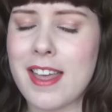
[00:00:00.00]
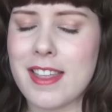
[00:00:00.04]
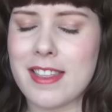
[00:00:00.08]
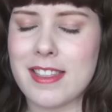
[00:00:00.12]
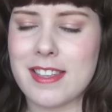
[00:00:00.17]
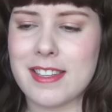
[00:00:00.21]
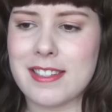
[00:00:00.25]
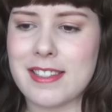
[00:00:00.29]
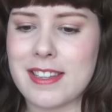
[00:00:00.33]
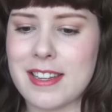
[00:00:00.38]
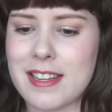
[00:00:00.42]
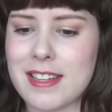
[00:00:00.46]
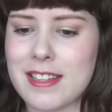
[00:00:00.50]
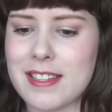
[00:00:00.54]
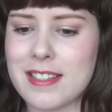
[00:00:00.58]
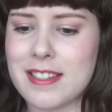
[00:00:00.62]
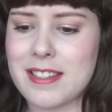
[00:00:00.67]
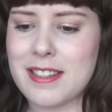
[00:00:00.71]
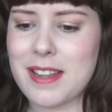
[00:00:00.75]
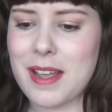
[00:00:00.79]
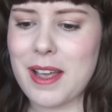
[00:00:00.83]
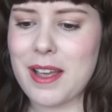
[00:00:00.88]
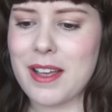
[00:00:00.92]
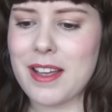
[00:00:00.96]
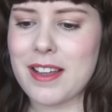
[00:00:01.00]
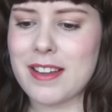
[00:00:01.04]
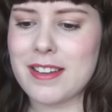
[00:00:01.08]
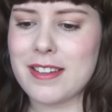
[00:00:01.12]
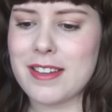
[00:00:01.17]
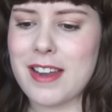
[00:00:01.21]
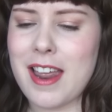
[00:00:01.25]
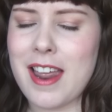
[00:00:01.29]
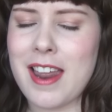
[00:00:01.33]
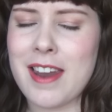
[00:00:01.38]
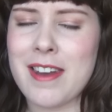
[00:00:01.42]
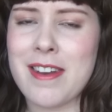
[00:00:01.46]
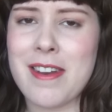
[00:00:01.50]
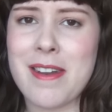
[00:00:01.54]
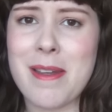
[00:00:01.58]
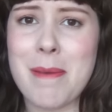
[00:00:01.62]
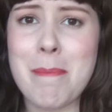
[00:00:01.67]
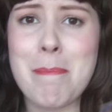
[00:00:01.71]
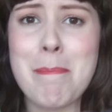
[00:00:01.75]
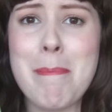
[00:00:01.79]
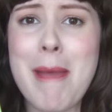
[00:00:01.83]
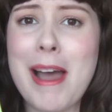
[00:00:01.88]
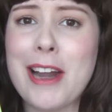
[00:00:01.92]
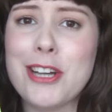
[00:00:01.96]
This is a
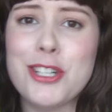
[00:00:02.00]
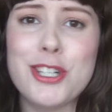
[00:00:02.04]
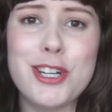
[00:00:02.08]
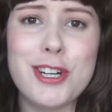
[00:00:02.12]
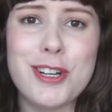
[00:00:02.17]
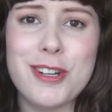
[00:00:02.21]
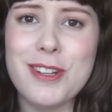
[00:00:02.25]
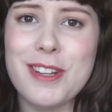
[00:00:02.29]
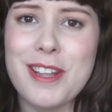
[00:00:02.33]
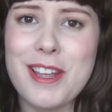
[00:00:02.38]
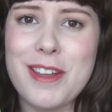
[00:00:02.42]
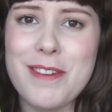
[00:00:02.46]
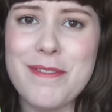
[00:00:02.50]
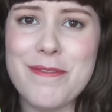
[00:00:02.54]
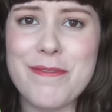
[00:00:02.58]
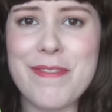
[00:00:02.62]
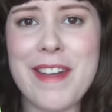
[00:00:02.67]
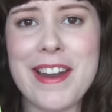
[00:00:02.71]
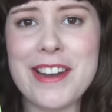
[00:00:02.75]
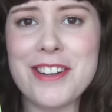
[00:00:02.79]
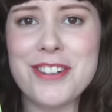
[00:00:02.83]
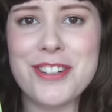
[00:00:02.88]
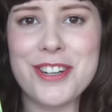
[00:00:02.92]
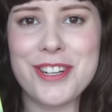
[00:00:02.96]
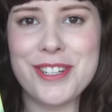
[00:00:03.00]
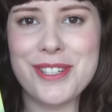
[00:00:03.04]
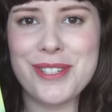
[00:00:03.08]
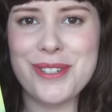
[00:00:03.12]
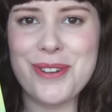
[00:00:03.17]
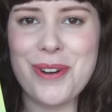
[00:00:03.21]
magical adventure